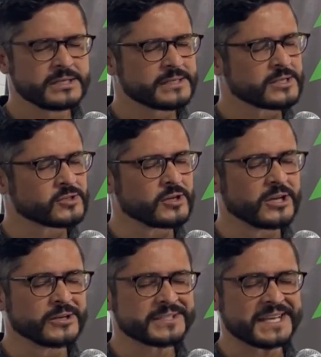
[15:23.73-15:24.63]
Jesus
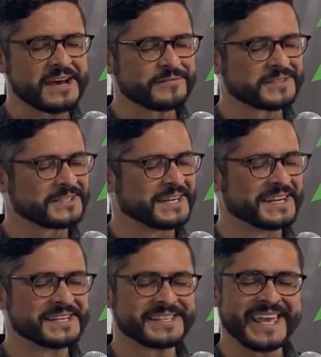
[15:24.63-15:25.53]
looked
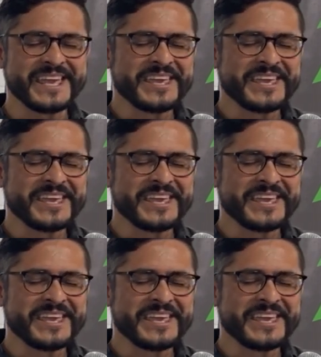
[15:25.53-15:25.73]
after us.